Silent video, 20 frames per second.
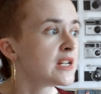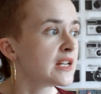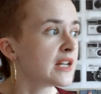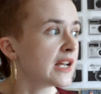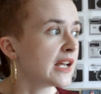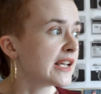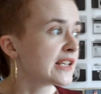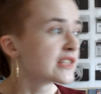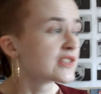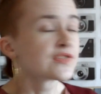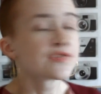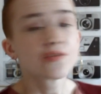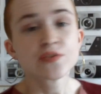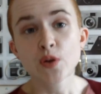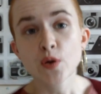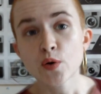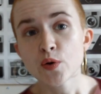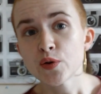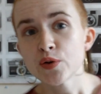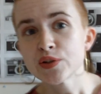its
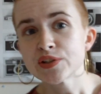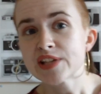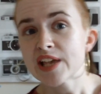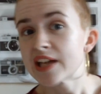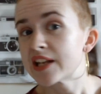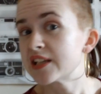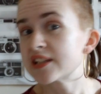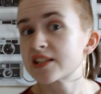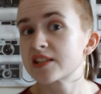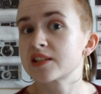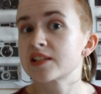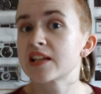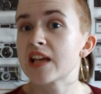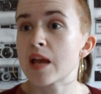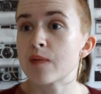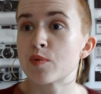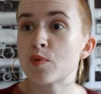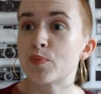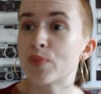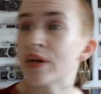flaws and its
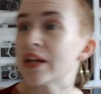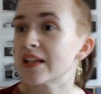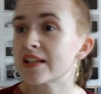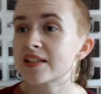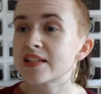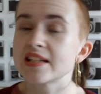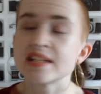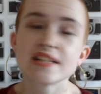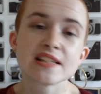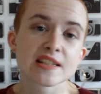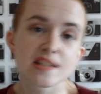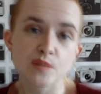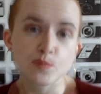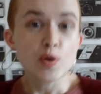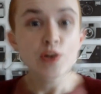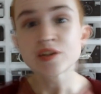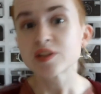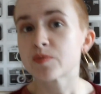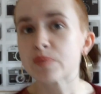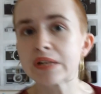capabilities, its
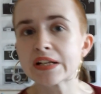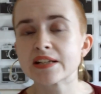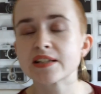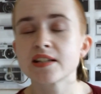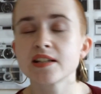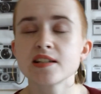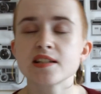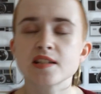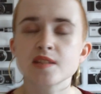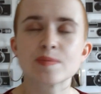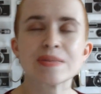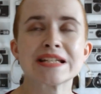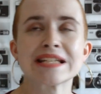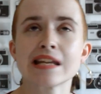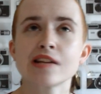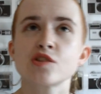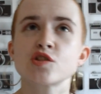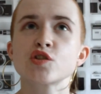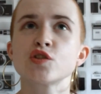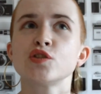possibilities, its
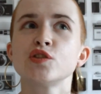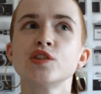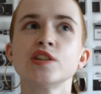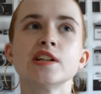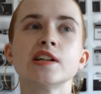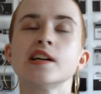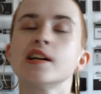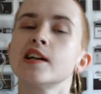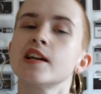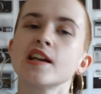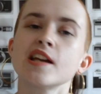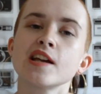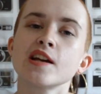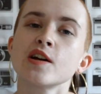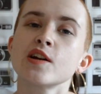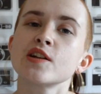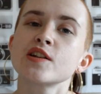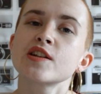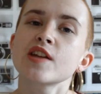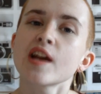potential.
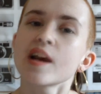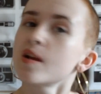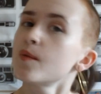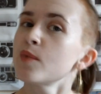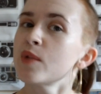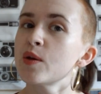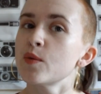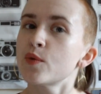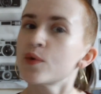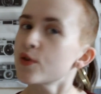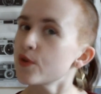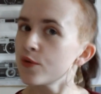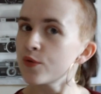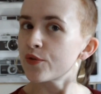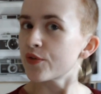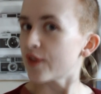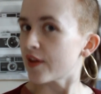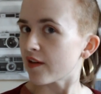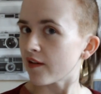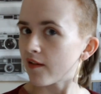Tell me what you
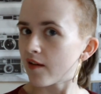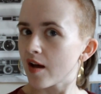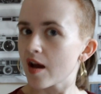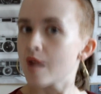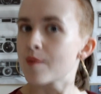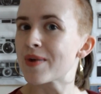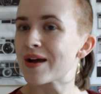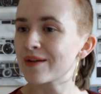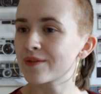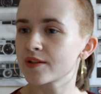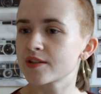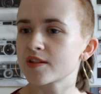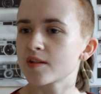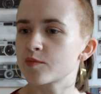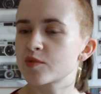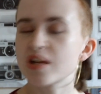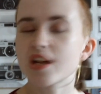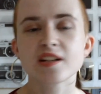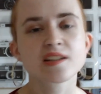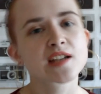think about the
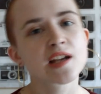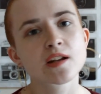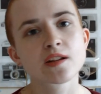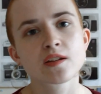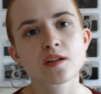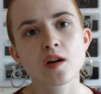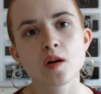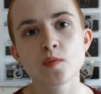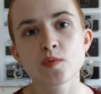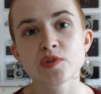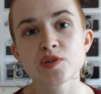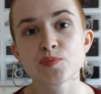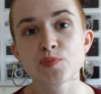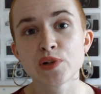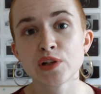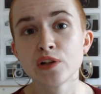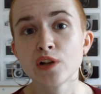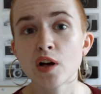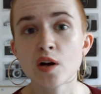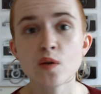subject down in the comments
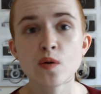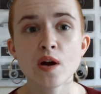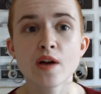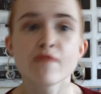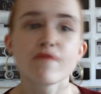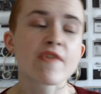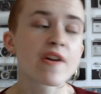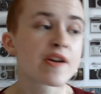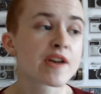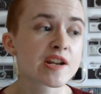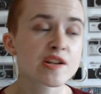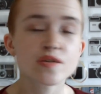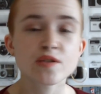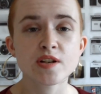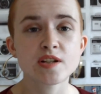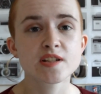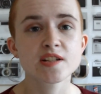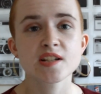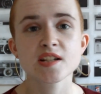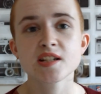below. I'm very
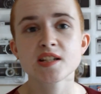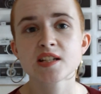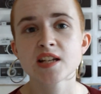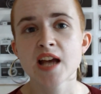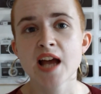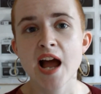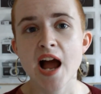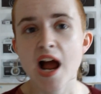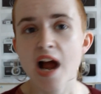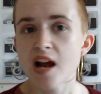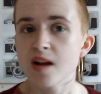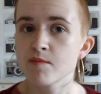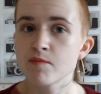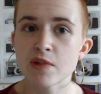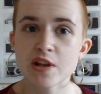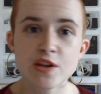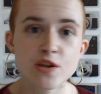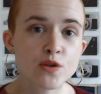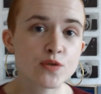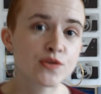interested. I'm a
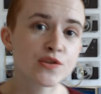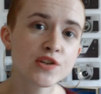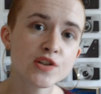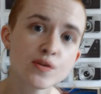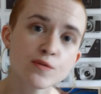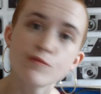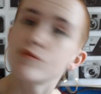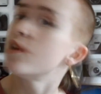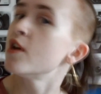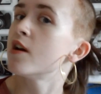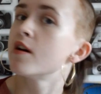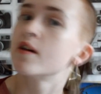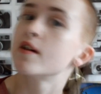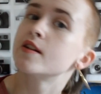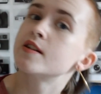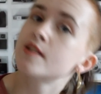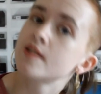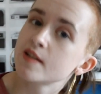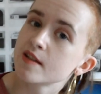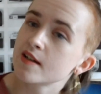YouTube
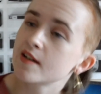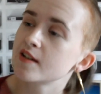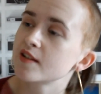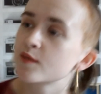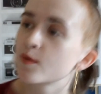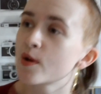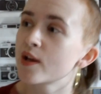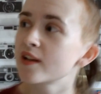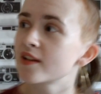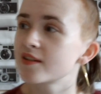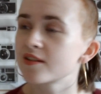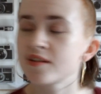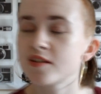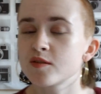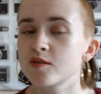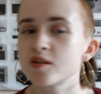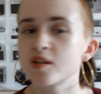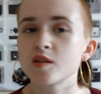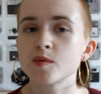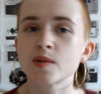nerd as well as a
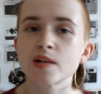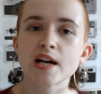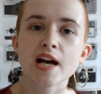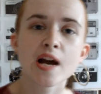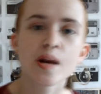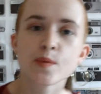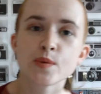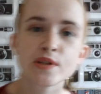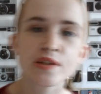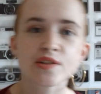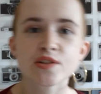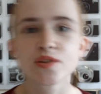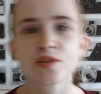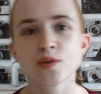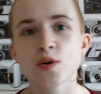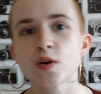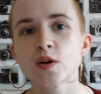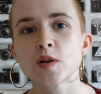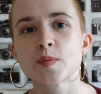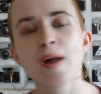YouTuber. I will just
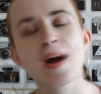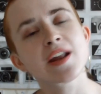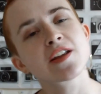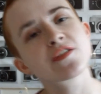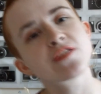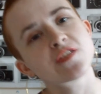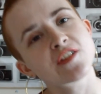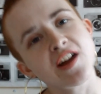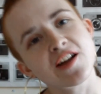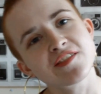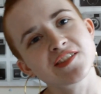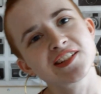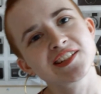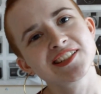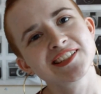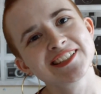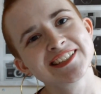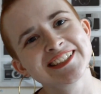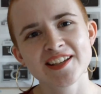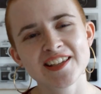talk about it forever.
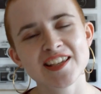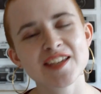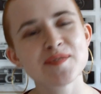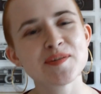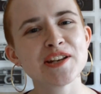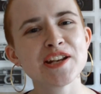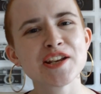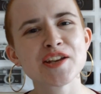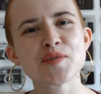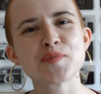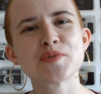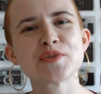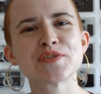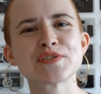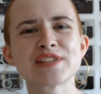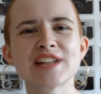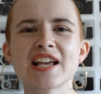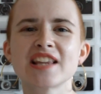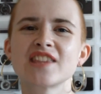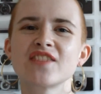Give me an ego boost,
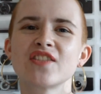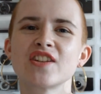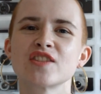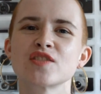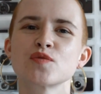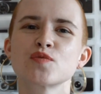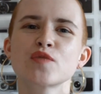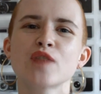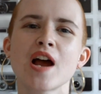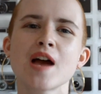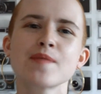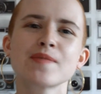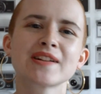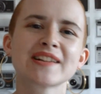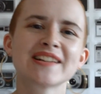like the video, subscribe.